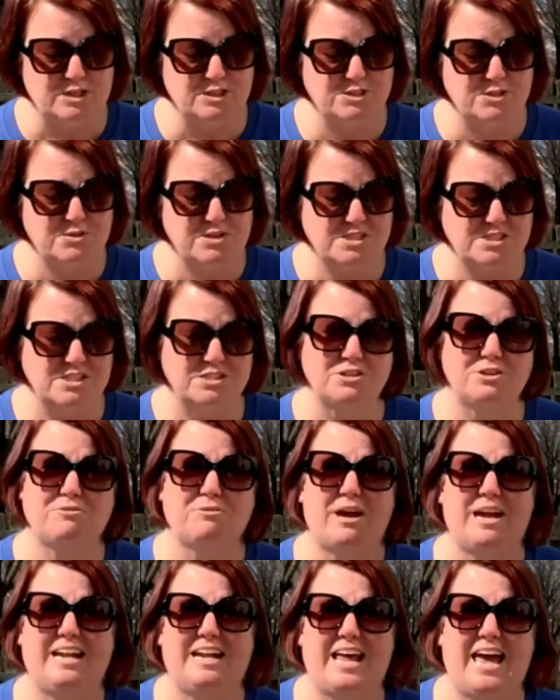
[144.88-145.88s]
So this is a
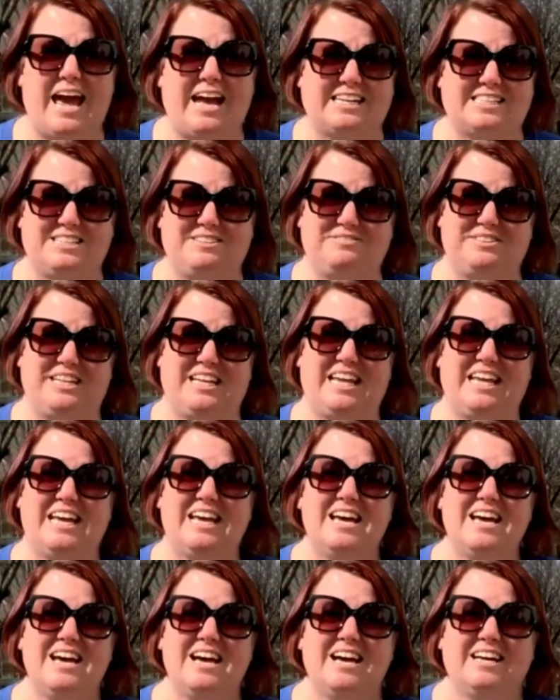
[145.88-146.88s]
great activity
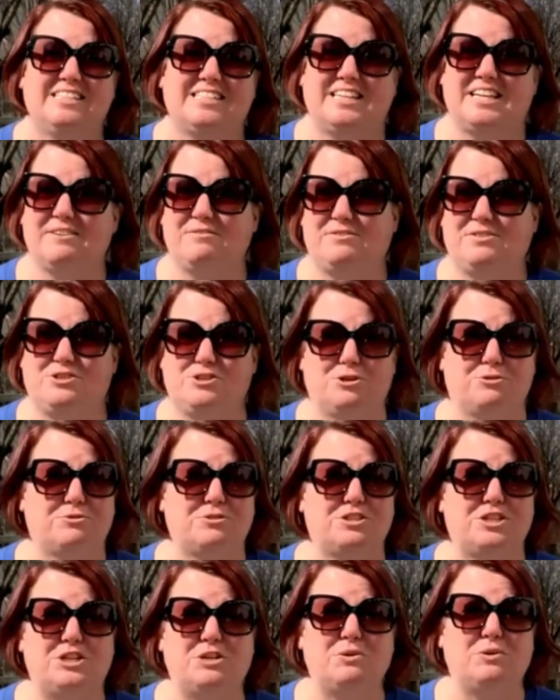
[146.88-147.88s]
to give children
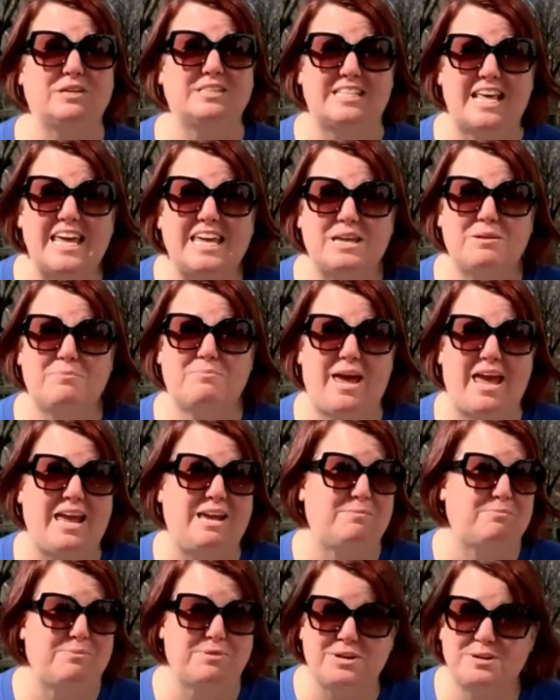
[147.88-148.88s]
to do because they can
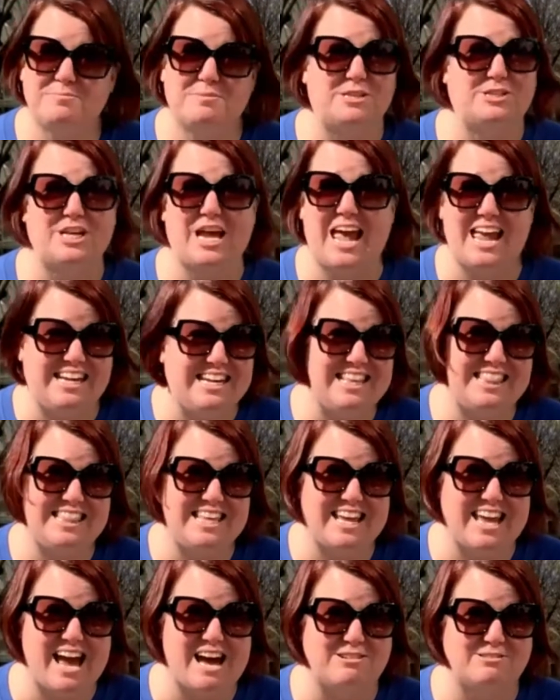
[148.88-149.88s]
paint pretty much
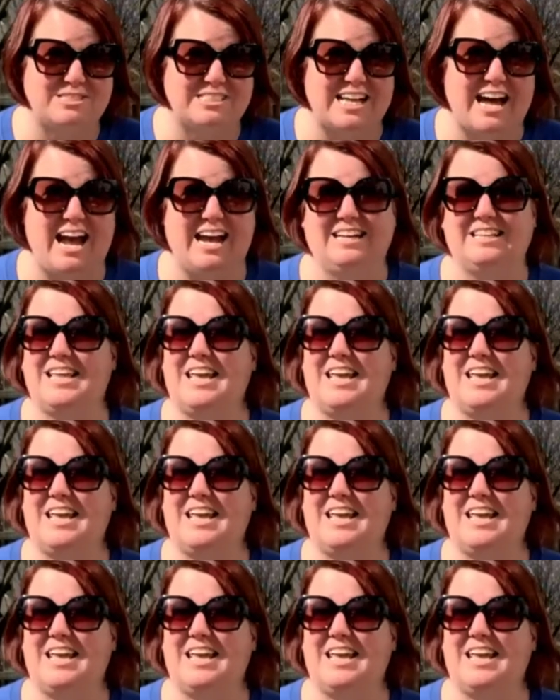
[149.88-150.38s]
anything outside.